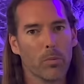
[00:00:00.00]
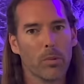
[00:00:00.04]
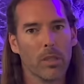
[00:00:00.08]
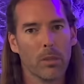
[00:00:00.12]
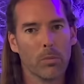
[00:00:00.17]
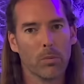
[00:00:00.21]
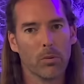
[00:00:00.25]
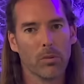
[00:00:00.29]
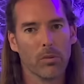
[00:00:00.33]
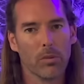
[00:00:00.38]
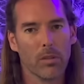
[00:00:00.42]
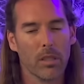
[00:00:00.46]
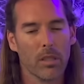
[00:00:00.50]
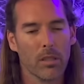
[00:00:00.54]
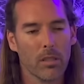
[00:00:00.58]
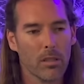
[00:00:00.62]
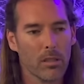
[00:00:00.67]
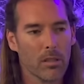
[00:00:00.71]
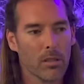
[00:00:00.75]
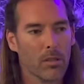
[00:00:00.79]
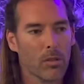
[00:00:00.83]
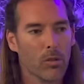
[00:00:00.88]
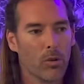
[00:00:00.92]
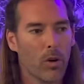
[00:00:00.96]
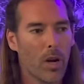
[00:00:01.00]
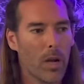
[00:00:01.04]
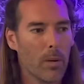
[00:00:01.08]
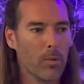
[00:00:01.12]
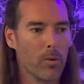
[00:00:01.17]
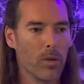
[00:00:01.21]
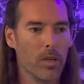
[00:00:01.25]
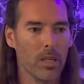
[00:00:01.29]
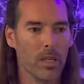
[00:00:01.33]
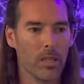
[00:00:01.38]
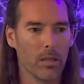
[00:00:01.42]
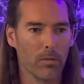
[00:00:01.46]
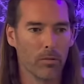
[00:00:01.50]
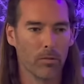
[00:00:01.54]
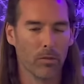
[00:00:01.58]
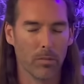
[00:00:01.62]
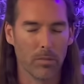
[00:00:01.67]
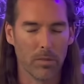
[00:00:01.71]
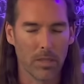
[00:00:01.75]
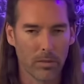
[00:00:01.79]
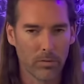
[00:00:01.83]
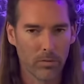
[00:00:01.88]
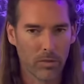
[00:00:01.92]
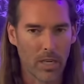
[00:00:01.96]
people that are corroborating
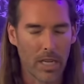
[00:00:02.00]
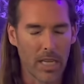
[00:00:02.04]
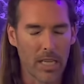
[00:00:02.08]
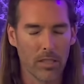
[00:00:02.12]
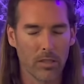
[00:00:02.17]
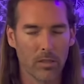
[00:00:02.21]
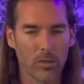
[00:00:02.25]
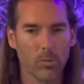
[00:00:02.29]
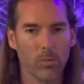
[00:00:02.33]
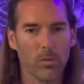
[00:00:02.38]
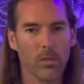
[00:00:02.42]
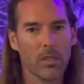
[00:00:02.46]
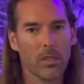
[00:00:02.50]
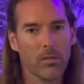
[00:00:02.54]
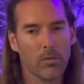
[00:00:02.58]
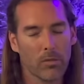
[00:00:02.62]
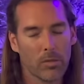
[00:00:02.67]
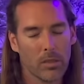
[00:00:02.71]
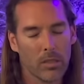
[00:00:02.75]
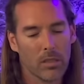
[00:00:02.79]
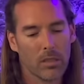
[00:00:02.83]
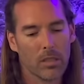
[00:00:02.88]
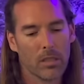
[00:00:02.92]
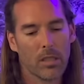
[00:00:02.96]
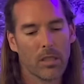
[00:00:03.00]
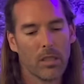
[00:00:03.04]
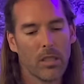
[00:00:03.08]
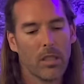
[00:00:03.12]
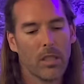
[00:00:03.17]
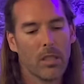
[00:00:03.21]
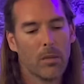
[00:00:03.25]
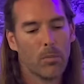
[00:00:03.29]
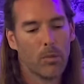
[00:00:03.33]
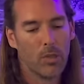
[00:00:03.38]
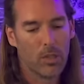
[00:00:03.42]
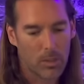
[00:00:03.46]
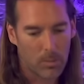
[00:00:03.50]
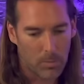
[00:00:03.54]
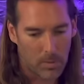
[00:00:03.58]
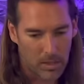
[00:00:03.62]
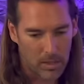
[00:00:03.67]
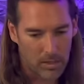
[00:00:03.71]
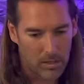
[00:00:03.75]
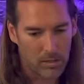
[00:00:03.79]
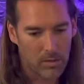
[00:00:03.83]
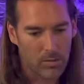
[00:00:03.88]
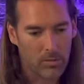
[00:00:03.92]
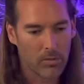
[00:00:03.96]
from different angles with different
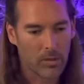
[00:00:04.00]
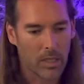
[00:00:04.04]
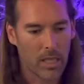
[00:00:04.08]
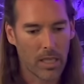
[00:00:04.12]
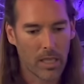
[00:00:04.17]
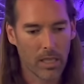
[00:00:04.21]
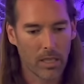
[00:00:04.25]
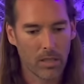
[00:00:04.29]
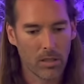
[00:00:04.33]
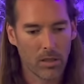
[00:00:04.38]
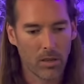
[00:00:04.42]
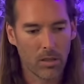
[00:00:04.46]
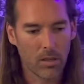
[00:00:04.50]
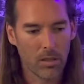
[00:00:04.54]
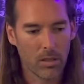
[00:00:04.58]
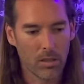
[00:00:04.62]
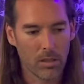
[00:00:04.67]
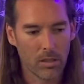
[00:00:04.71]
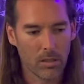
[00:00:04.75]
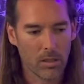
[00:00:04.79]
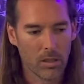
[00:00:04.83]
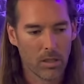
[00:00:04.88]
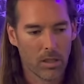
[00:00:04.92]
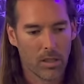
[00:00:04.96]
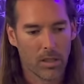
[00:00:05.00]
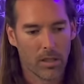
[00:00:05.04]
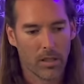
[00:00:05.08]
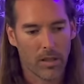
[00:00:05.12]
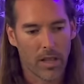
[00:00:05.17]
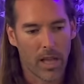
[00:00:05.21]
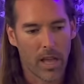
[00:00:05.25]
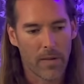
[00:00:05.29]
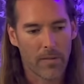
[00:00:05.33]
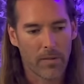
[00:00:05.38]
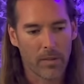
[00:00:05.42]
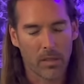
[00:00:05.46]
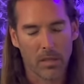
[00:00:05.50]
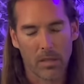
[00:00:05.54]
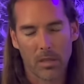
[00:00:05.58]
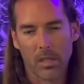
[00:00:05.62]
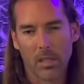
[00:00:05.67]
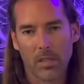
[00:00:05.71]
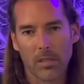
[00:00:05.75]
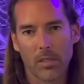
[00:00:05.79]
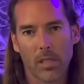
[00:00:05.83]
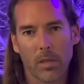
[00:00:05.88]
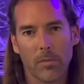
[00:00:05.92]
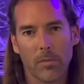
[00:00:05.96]
perspectives, and all having
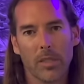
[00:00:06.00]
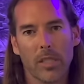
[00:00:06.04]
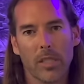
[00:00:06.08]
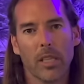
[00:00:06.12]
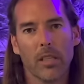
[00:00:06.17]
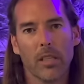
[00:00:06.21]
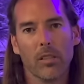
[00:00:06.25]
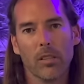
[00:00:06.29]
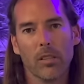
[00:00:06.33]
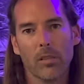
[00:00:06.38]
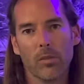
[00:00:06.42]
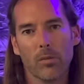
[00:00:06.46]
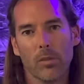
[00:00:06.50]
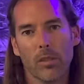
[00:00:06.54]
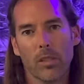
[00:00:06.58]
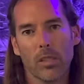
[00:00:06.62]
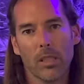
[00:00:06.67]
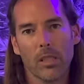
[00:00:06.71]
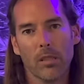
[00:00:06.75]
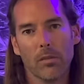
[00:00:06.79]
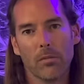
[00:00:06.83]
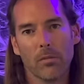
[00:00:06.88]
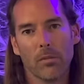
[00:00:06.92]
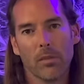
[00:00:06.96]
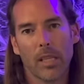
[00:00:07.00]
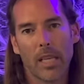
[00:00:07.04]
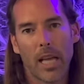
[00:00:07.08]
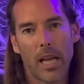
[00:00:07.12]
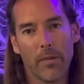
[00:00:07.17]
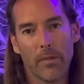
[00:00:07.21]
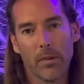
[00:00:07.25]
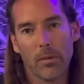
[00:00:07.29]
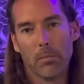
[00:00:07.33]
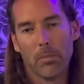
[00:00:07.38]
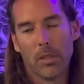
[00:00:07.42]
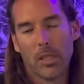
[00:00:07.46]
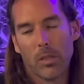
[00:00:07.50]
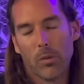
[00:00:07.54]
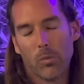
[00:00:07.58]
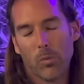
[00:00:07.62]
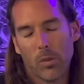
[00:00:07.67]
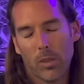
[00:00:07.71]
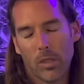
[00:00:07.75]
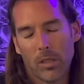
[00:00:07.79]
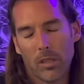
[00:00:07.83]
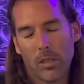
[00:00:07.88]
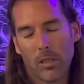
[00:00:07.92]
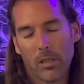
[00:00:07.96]
things come together and really have it be
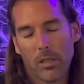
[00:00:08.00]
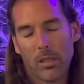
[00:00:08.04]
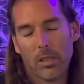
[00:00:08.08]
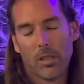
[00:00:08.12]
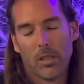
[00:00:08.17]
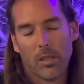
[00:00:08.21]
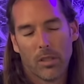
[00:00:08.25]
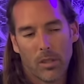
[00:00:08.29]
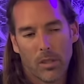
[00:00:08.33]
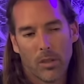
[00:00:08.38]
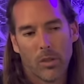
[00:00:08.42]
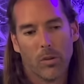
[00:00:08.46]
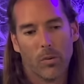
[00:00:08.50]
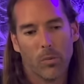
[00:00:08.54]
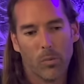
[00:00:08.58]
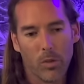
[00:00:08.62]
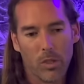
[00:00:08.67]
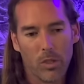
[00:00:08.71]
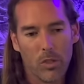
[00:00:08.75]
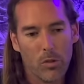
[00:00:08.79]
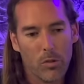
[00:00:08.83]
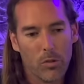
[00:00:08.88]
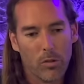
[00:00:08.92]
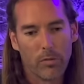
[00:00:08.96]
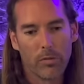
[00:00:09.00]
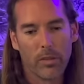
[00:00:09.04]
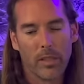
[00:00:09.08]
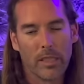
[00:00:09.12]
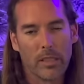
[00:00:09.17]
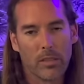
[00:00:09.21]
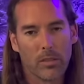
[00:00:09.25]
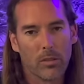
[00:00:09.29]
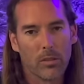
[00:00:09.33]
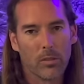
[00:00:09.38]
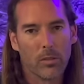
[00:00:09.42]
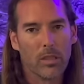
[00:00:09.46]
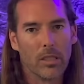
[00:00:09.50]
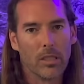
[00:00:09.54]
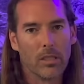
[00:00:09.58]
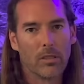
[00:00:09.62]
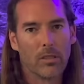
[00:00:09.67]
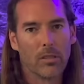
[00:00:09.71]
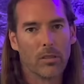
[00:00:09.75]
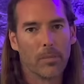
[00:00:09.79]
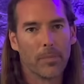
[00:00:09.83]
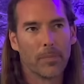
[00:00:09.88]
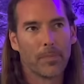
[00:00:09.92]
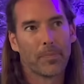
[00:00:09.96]
one one unified story.
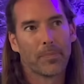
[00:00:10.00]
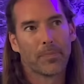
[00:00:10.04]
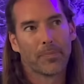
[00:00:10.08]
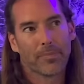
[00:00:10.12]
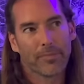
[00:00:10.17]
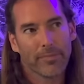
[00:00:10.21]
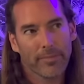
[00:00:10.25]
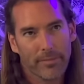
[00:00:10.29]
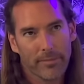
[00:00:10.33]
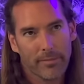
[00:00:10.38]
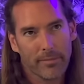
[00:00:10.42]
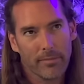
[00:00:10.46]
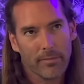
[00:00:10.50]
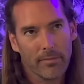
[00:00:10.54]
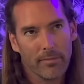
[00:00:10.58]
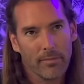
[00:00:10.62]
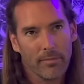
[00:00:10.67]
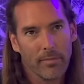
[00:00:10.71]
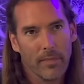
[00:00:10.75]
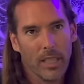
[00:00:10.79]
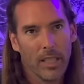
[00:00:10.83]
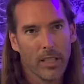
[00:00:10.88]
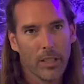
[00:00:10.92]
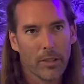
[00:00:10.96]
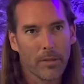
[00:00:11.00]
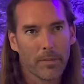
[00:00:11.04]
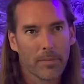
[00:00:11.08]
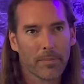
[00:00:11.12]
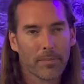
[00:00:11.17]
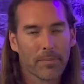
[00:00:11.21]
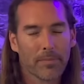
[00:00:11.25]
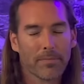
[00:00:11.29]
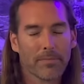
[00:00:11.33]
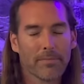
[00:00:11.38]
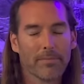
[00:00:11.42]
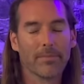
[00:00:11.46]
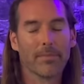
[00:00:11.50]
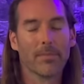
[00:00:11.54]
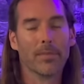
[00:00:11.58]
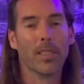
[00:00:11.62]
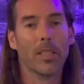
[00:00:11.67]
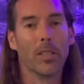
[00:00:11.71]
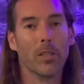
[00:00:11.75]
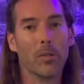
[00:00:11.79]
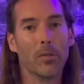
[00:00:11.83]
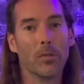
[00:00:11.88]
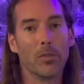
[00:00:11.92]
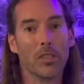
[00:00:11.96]
So, you know,
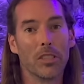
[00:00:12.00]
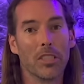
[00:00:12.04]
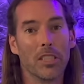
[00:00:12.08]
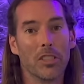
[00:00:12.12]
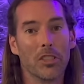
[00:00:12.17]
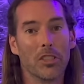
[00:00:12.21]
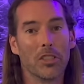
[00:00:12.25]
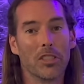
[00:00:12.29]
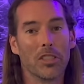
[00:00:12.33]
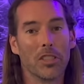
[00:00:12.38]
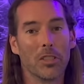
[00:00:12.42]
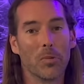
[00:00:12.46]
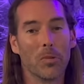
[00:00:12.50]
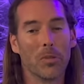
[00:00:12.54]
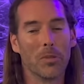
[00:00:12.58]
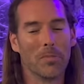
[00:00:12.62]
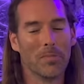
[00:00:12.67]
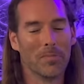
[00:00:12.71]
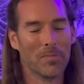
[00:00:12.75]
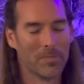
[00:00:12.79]
it was an interesting one.